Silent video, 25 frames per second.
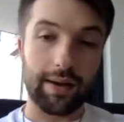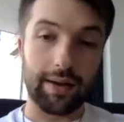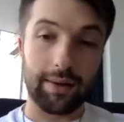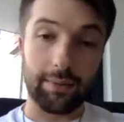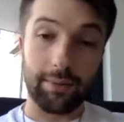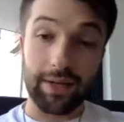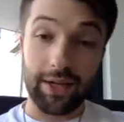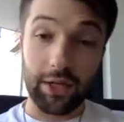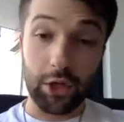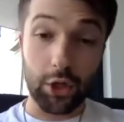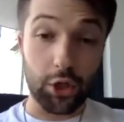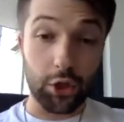
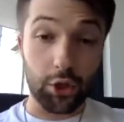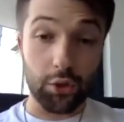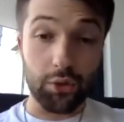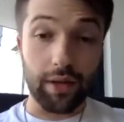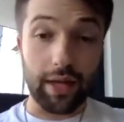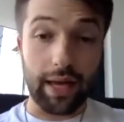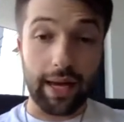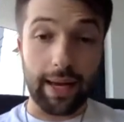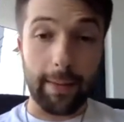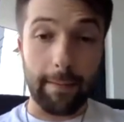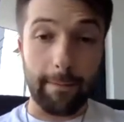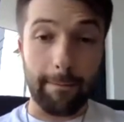We could do
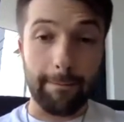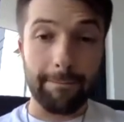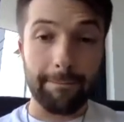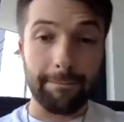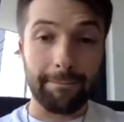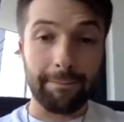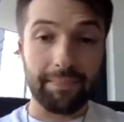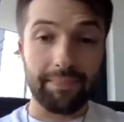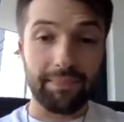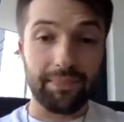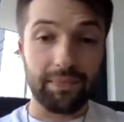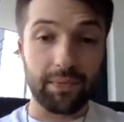that.
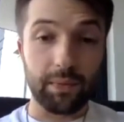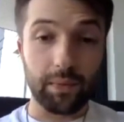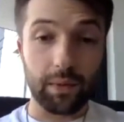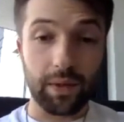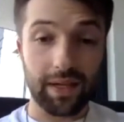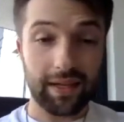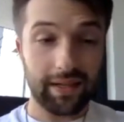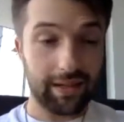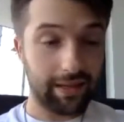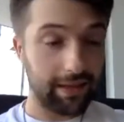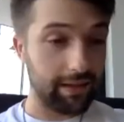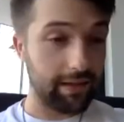
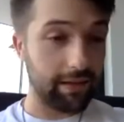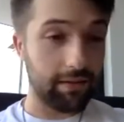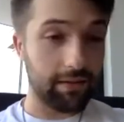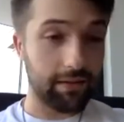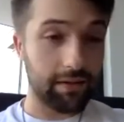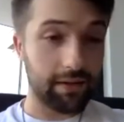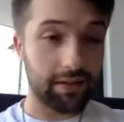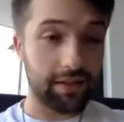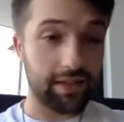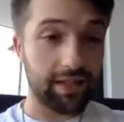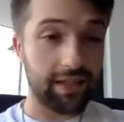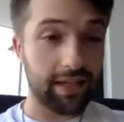And
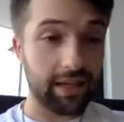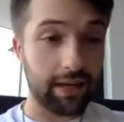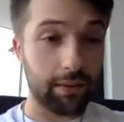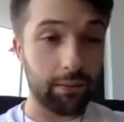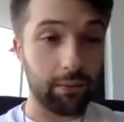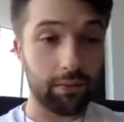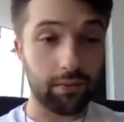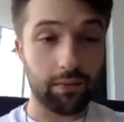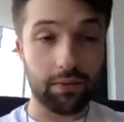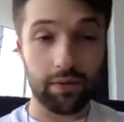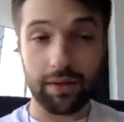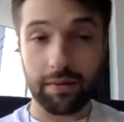honestly, I
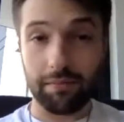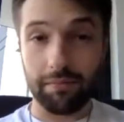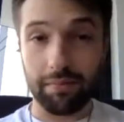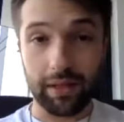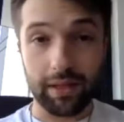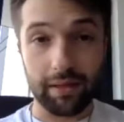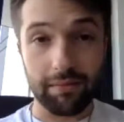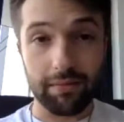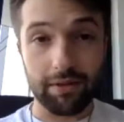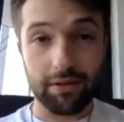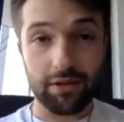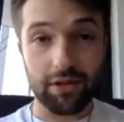wouldn't really
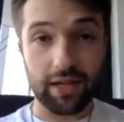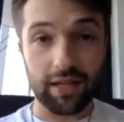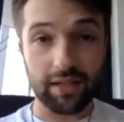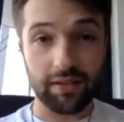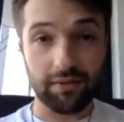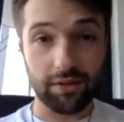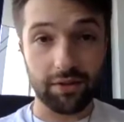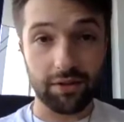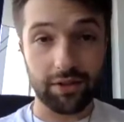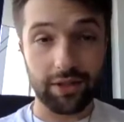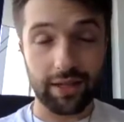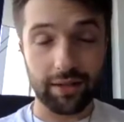blame the
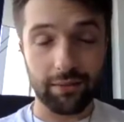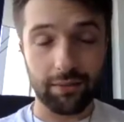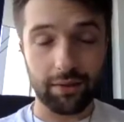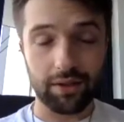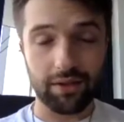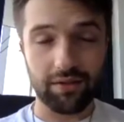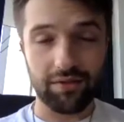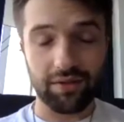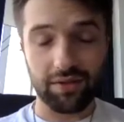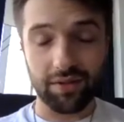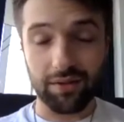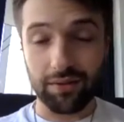Jacksonville
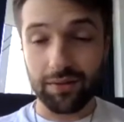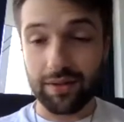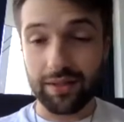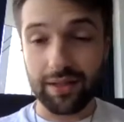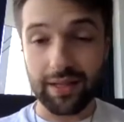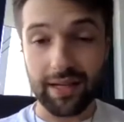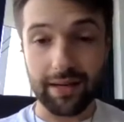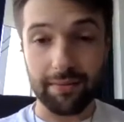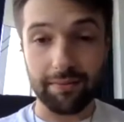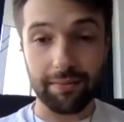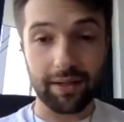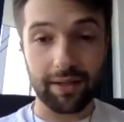Jaguars for doing
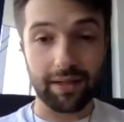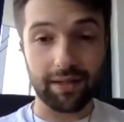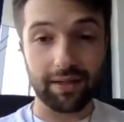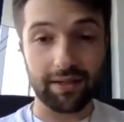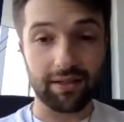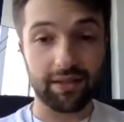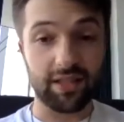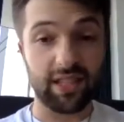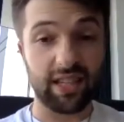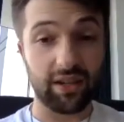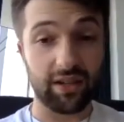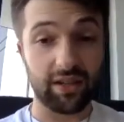that
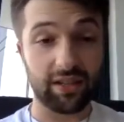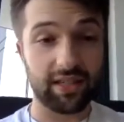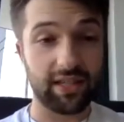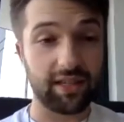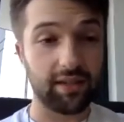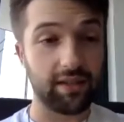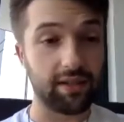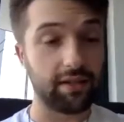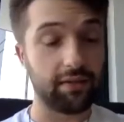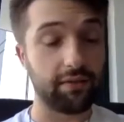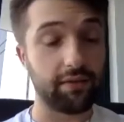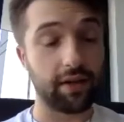because Derek
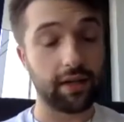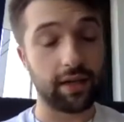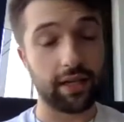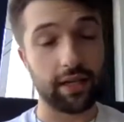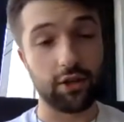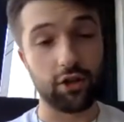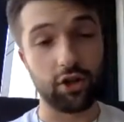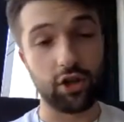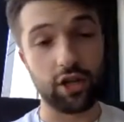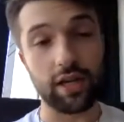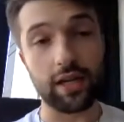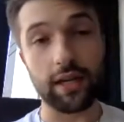Stingley's a
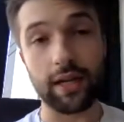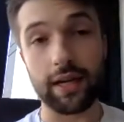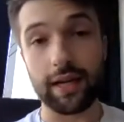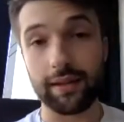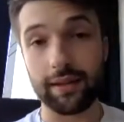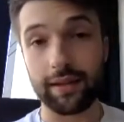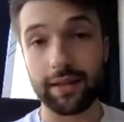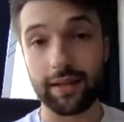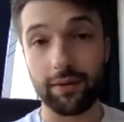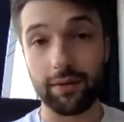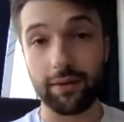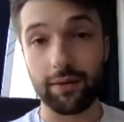fucking G.
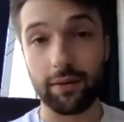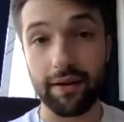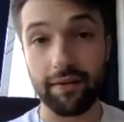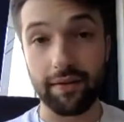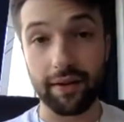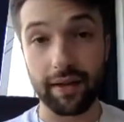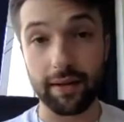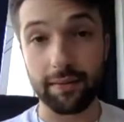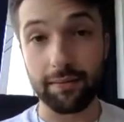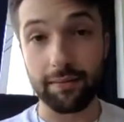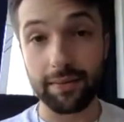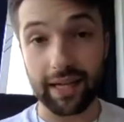And then you
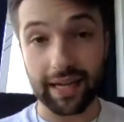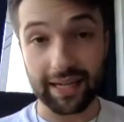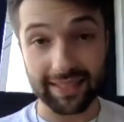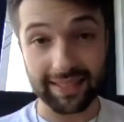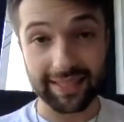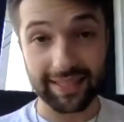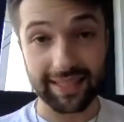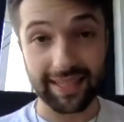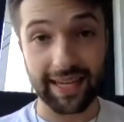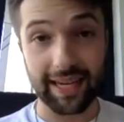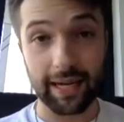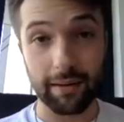have him,
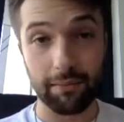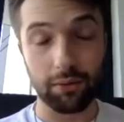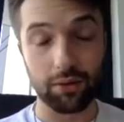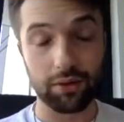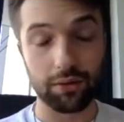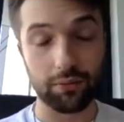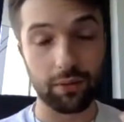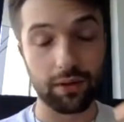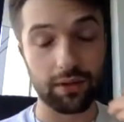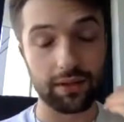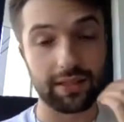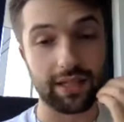Tyson Campbell,
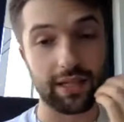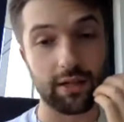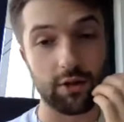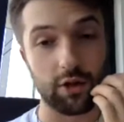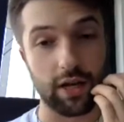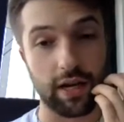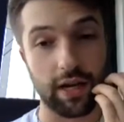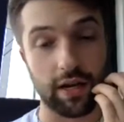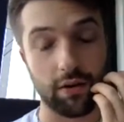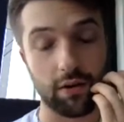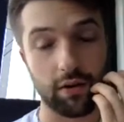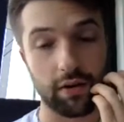as well as
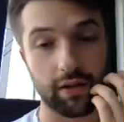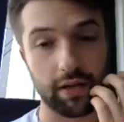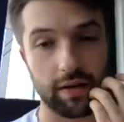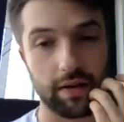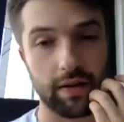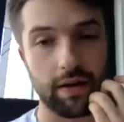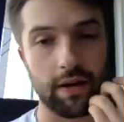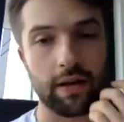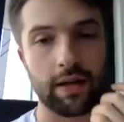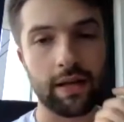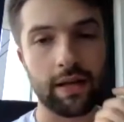CJ Henderson.